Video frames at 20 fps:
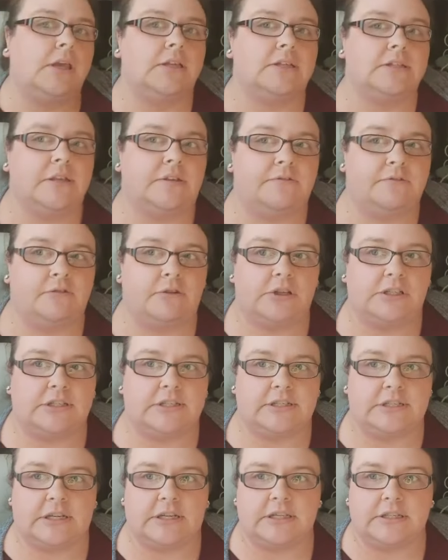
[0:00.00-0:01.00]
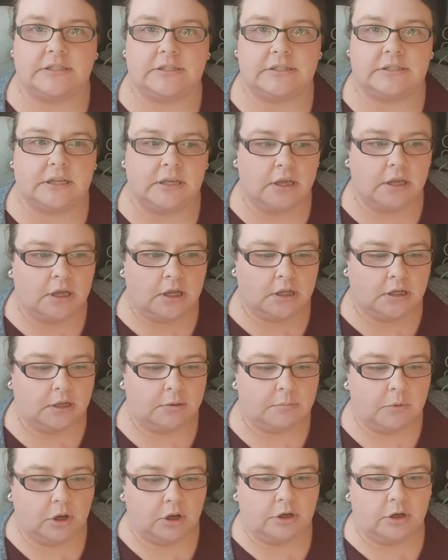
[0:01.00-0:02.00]
So for instance, you
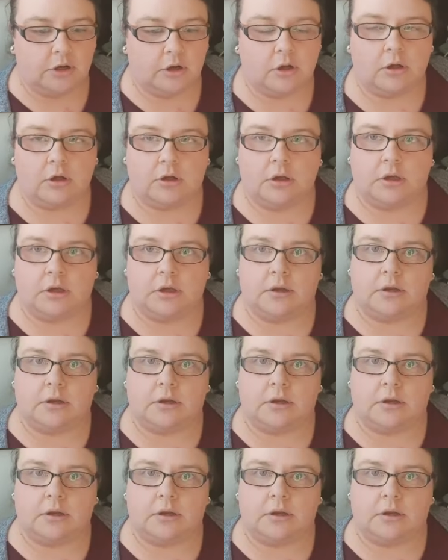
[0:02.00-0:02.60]
might not